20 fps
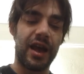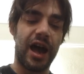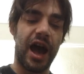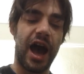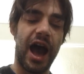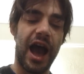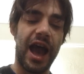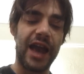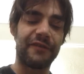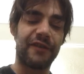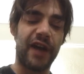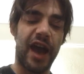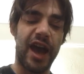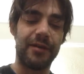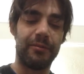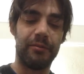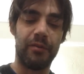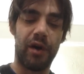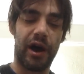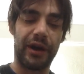I've
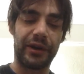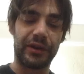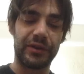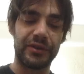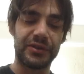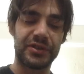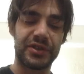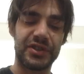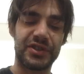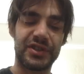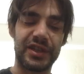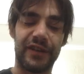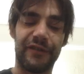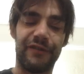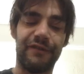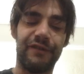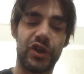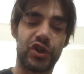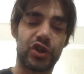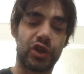had models and seen
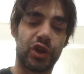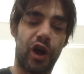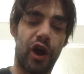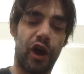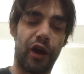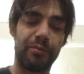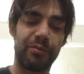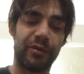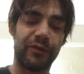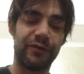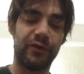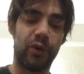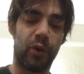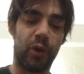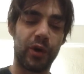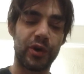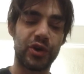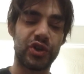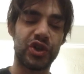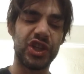official art
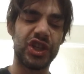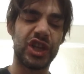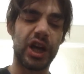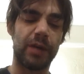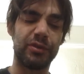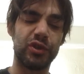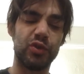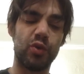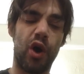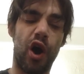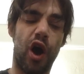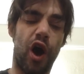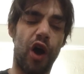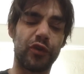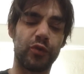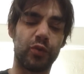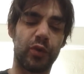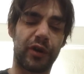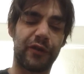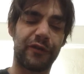before. GW
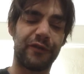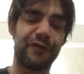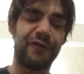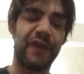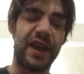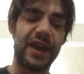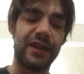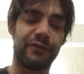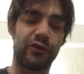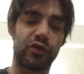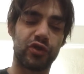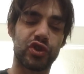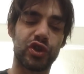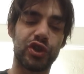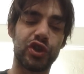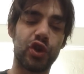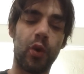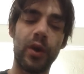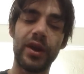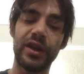artwork favors
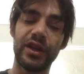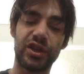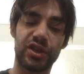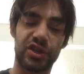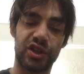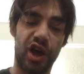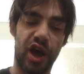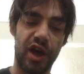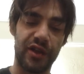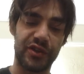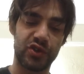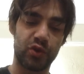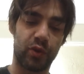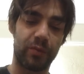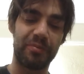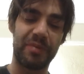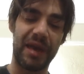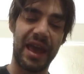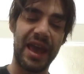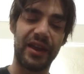loincloths or
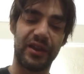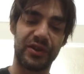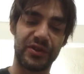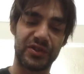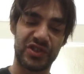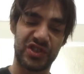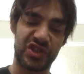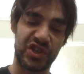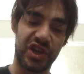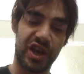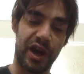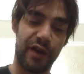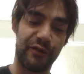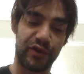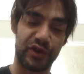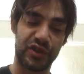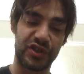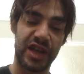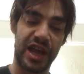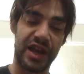pelts to
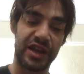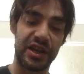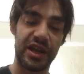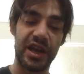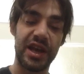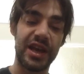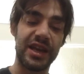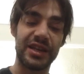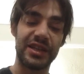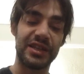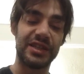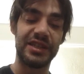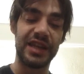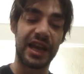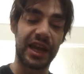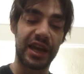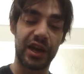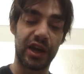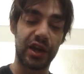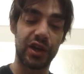cover said
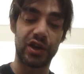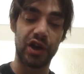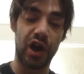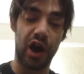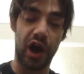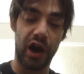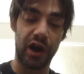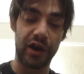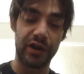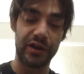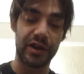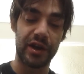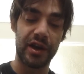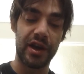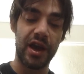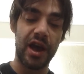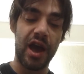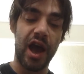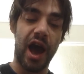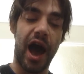dick guard.
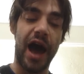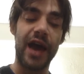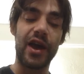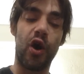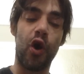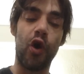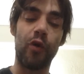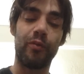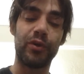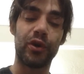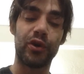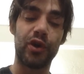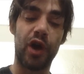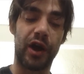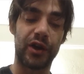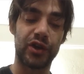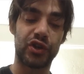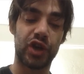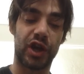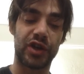I hope you're
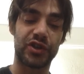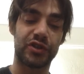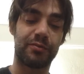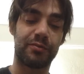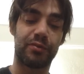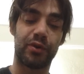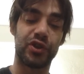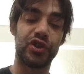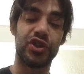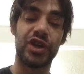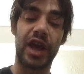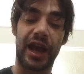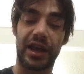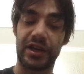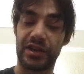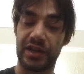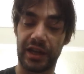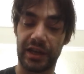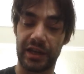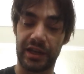not just
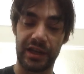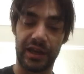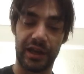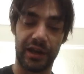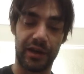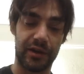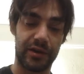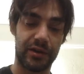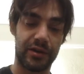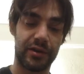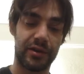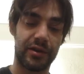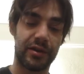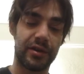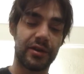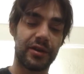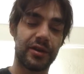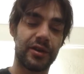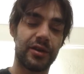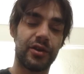projecting here.
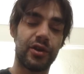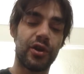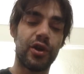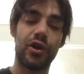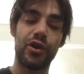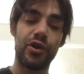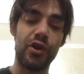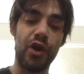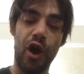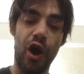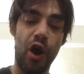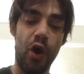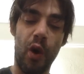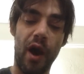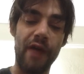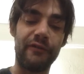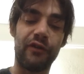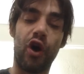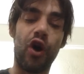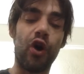No,
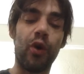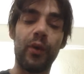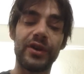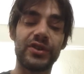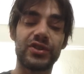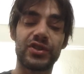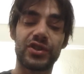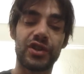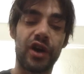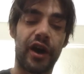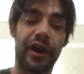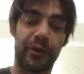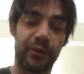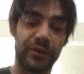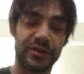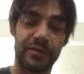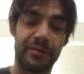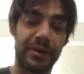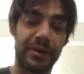I've always thought it was a